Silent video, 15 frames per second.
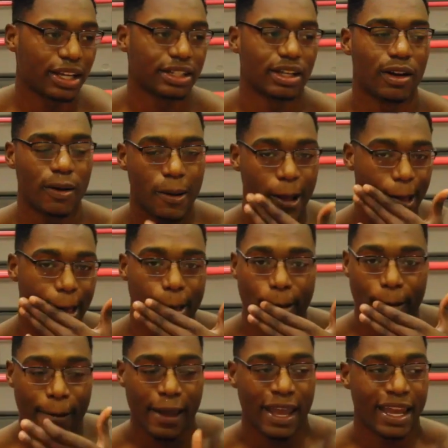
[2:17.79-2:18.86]
And so
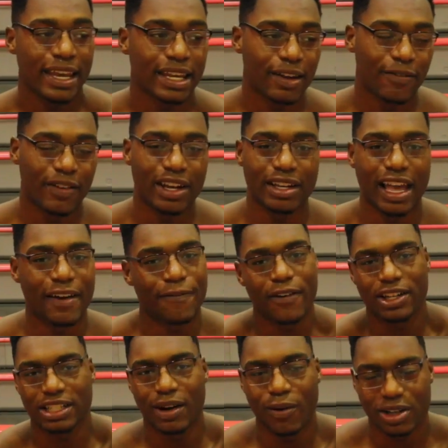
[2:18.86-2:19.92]
he convinced, at
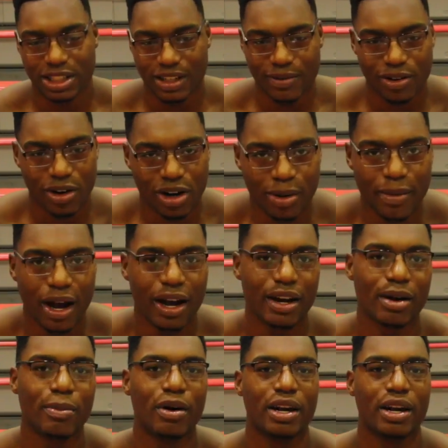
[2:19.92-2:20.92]
first I wasn't even gonna come out here,